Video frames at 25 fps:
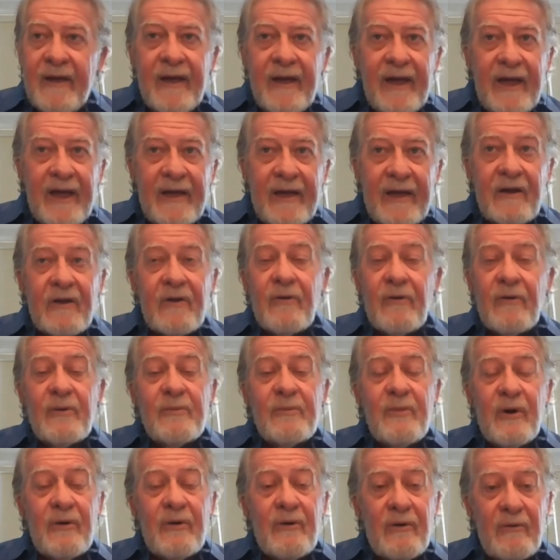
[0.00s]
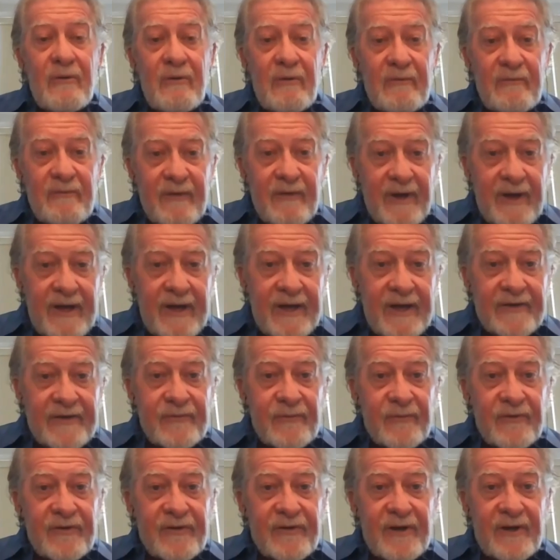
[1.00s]
And lo and behold, as
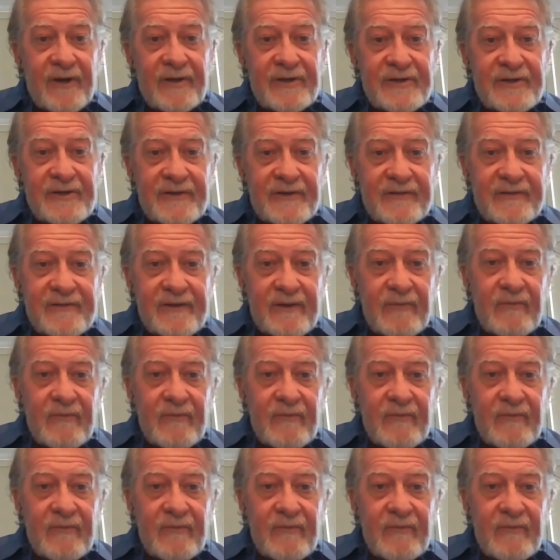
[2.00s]
we're done, she said,